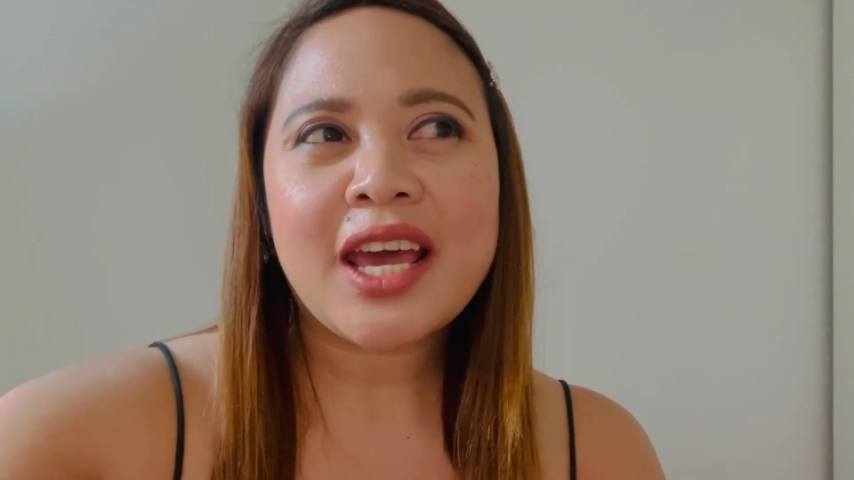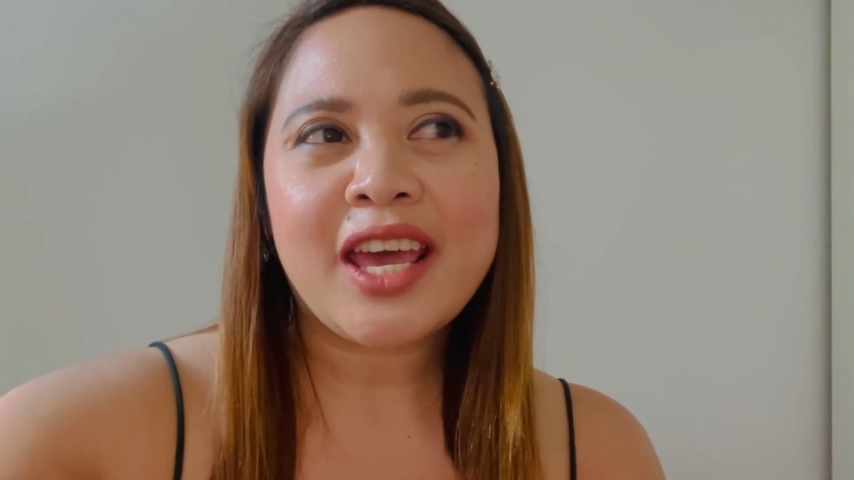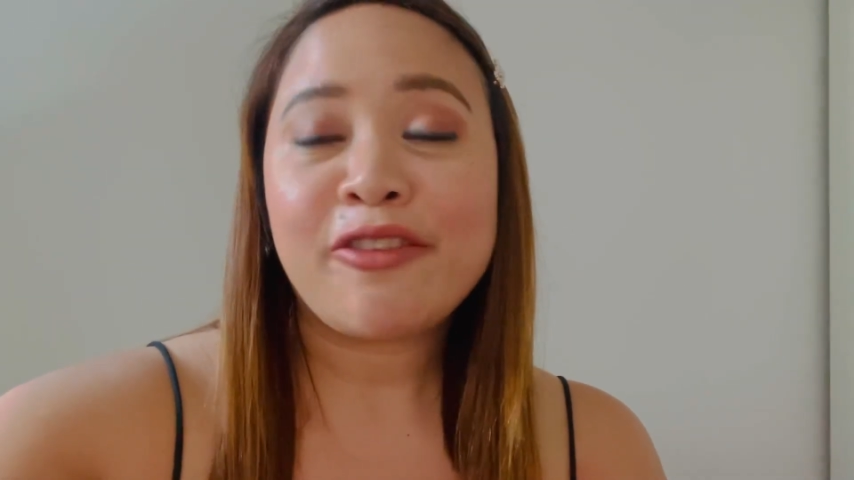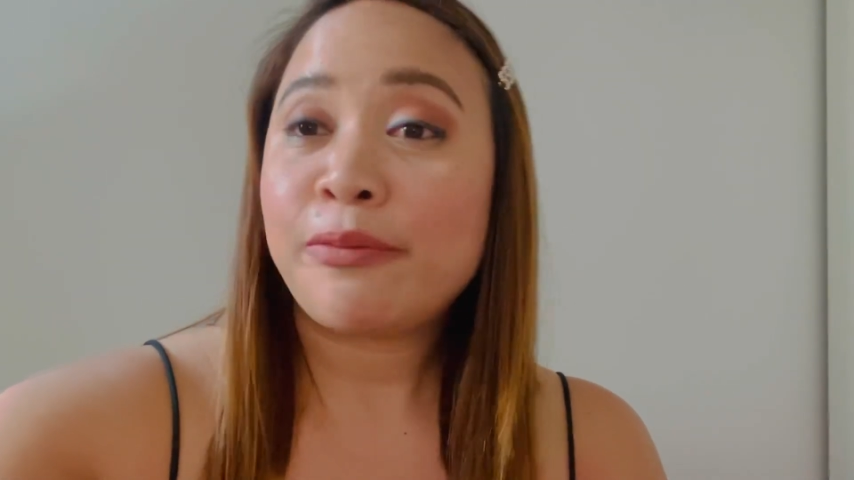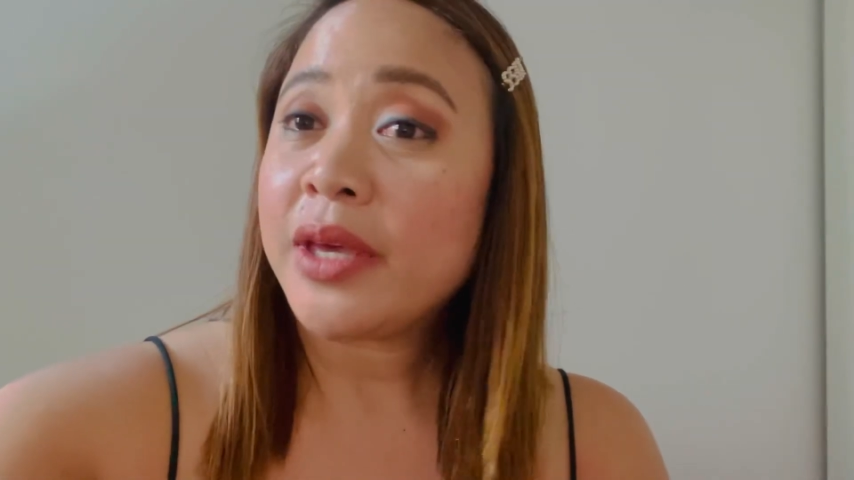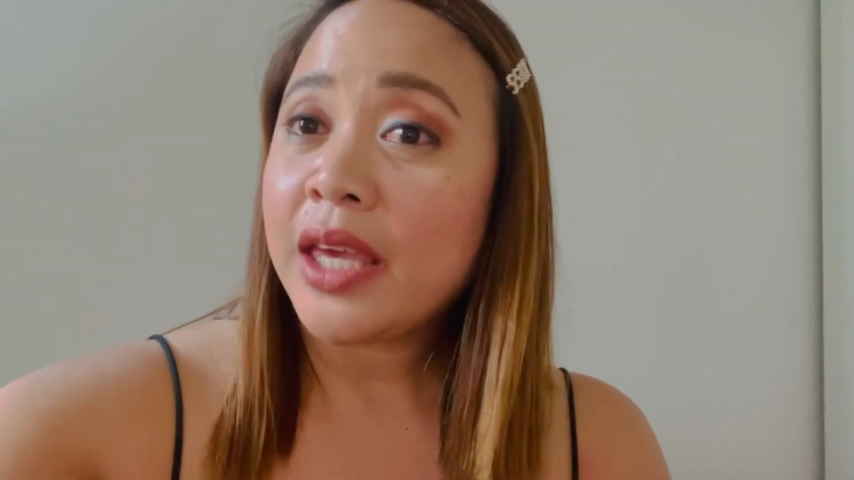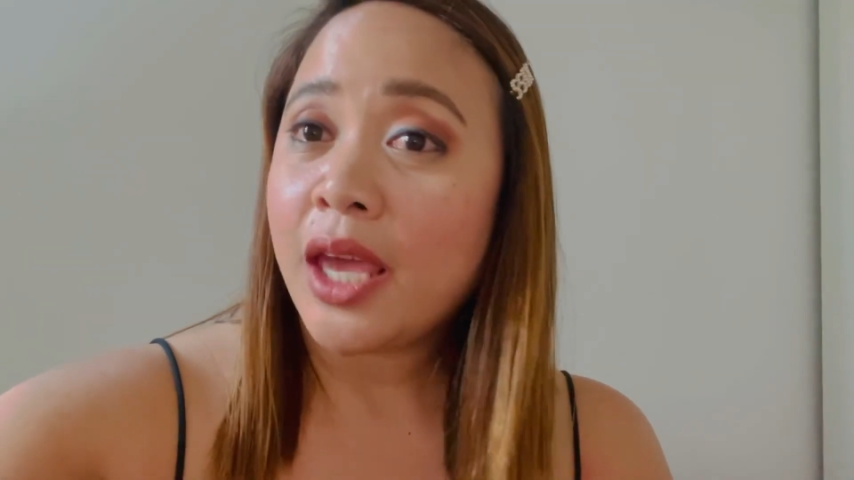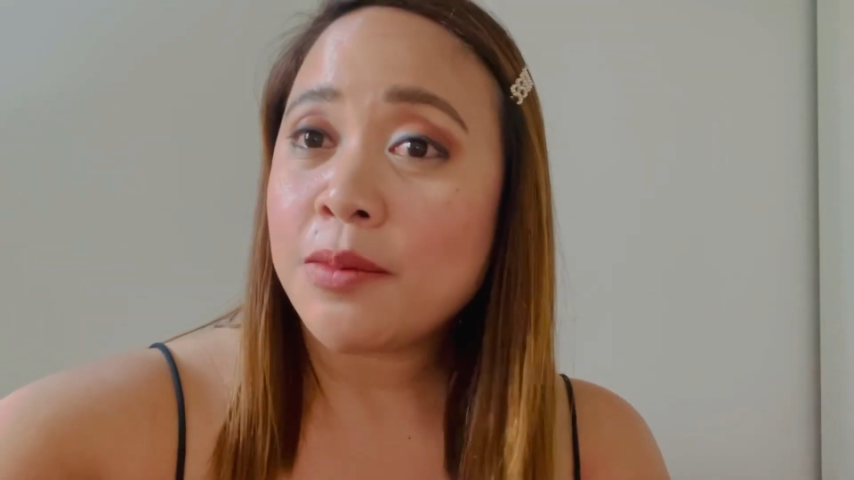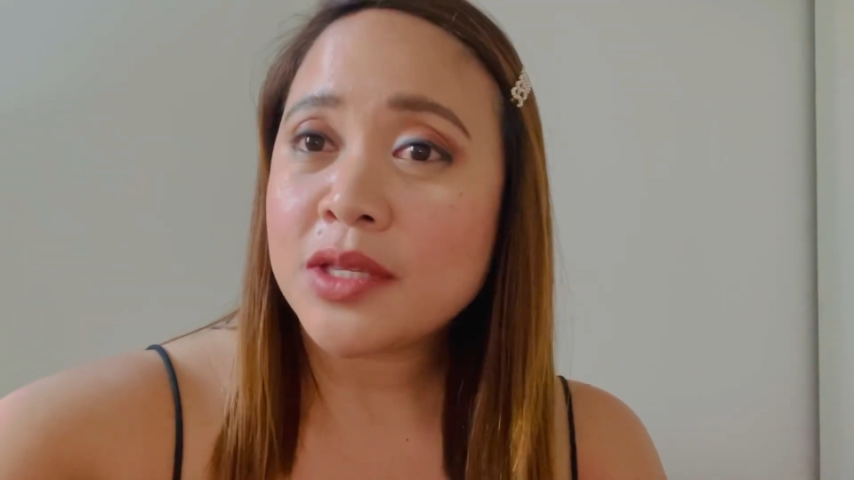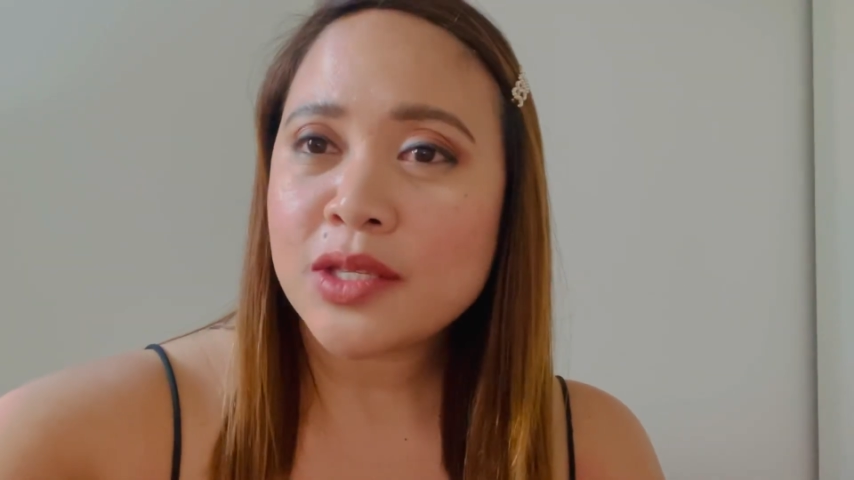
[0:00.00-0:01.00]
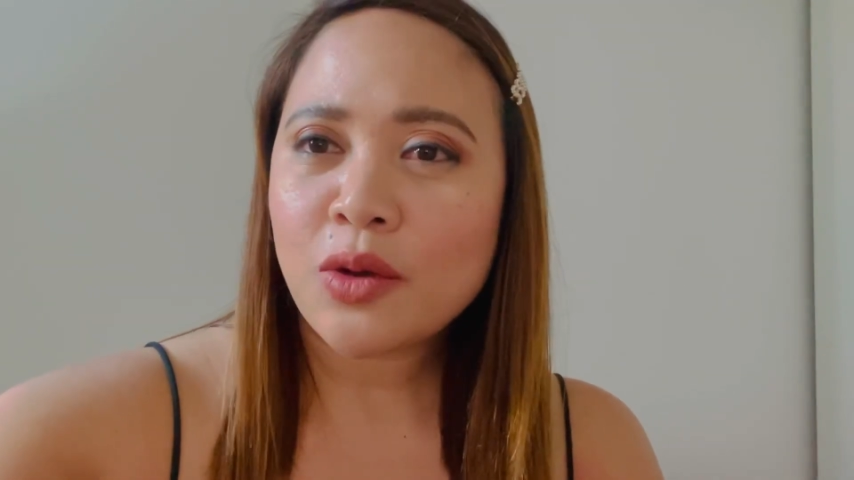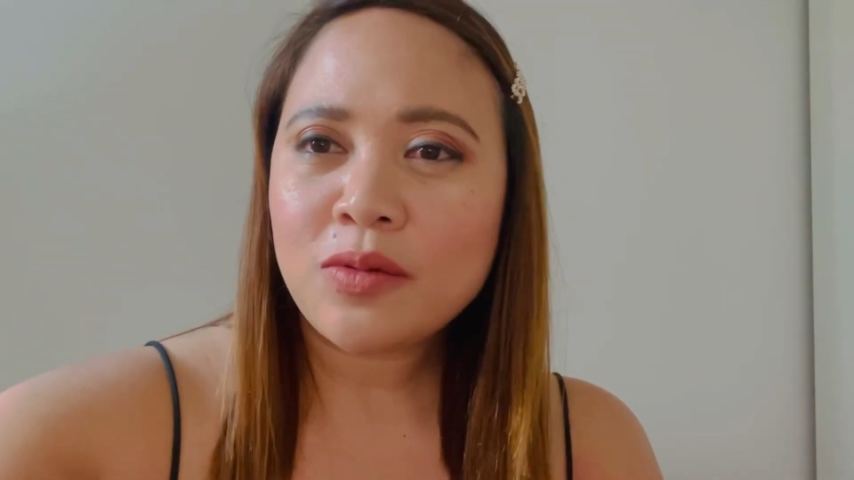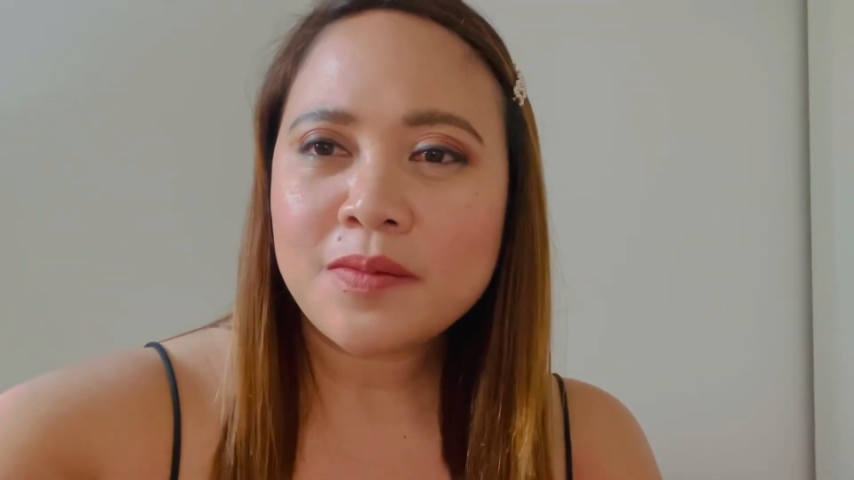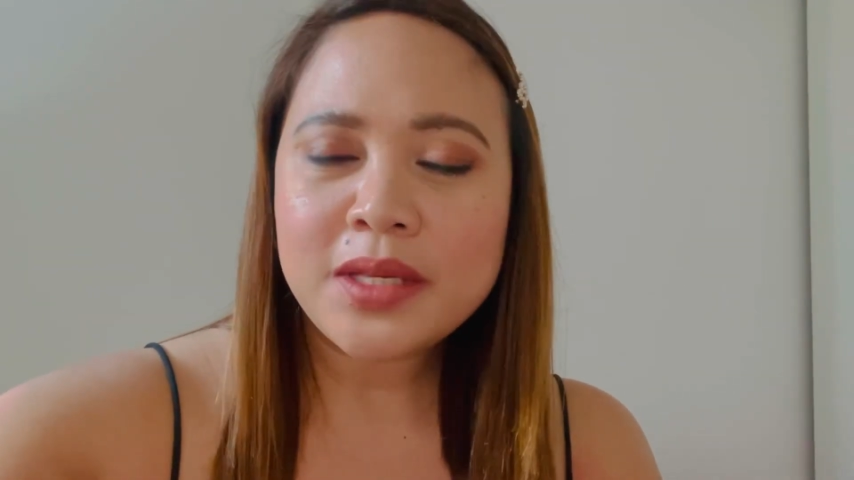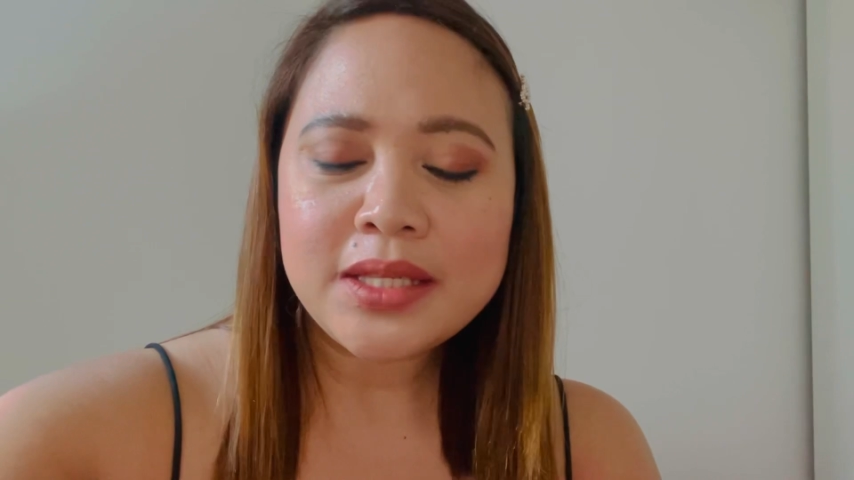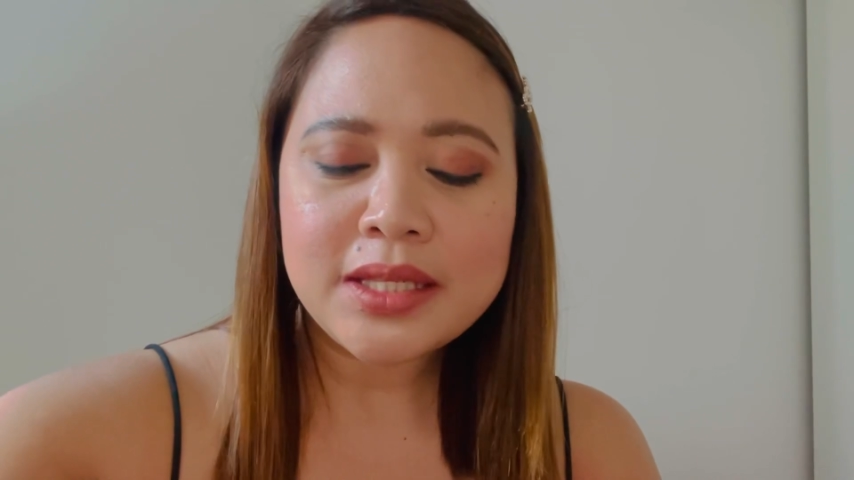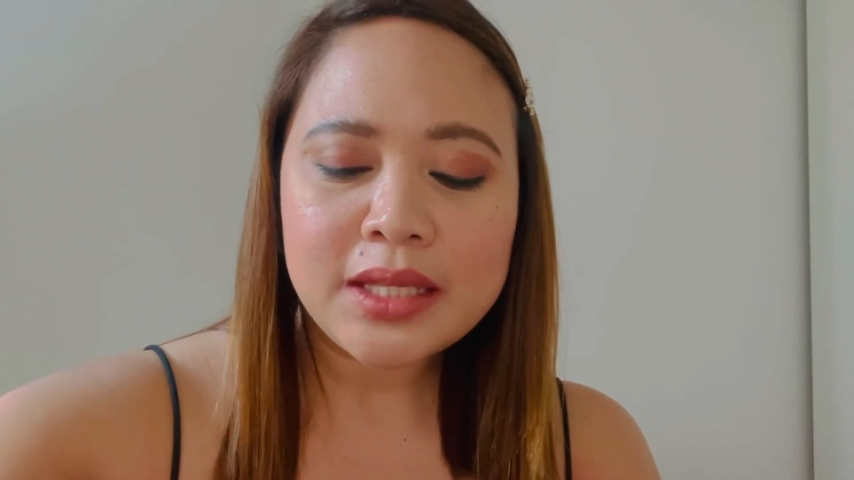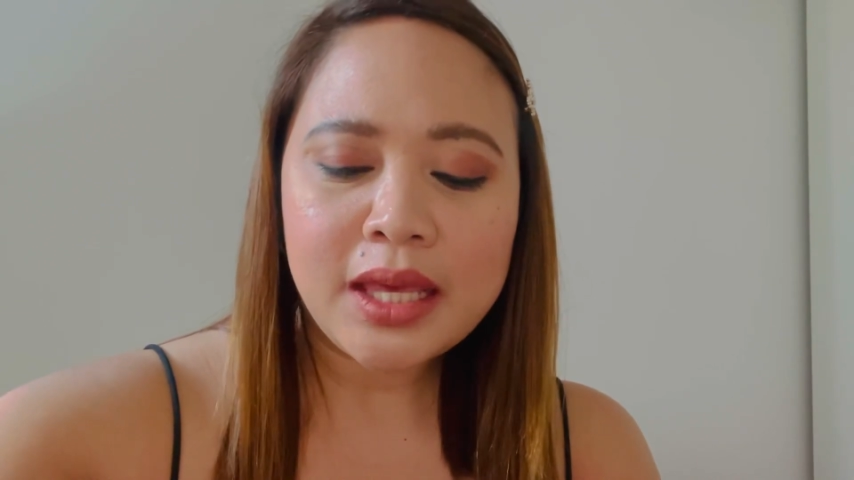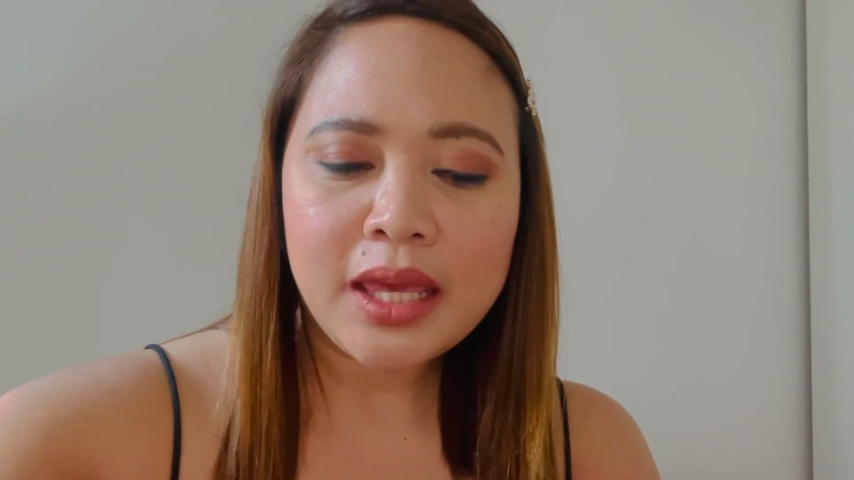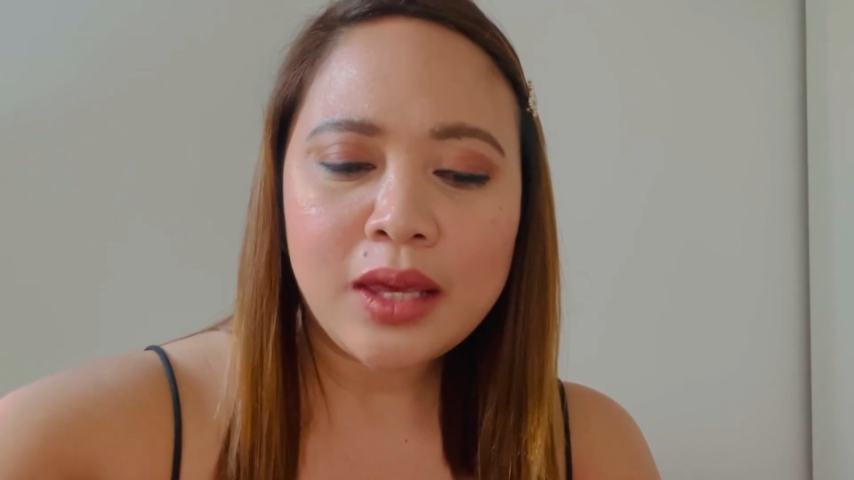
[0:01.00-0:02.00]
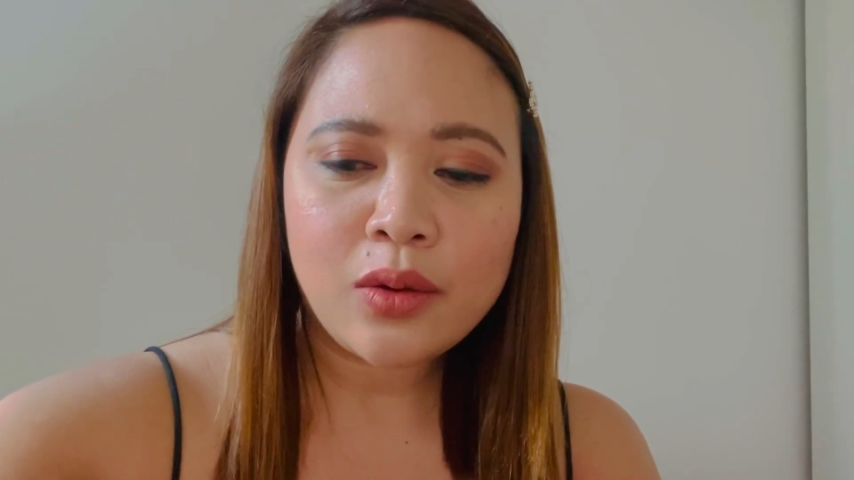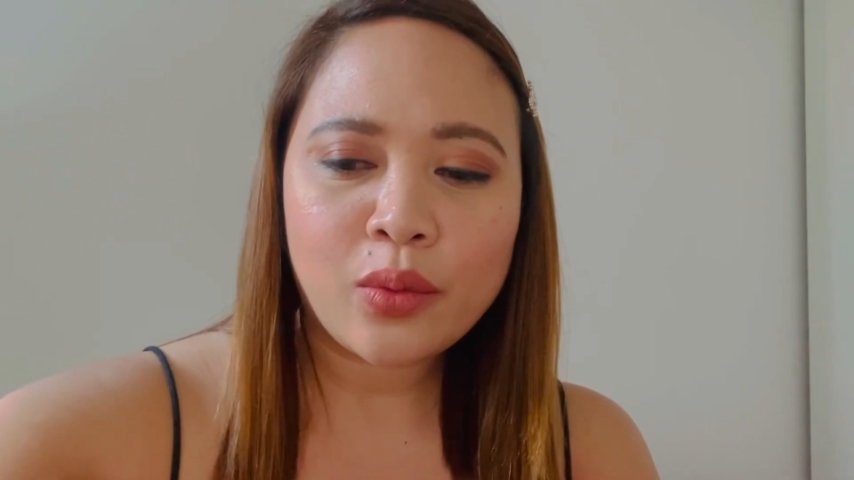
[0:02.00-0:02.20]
I've become so busy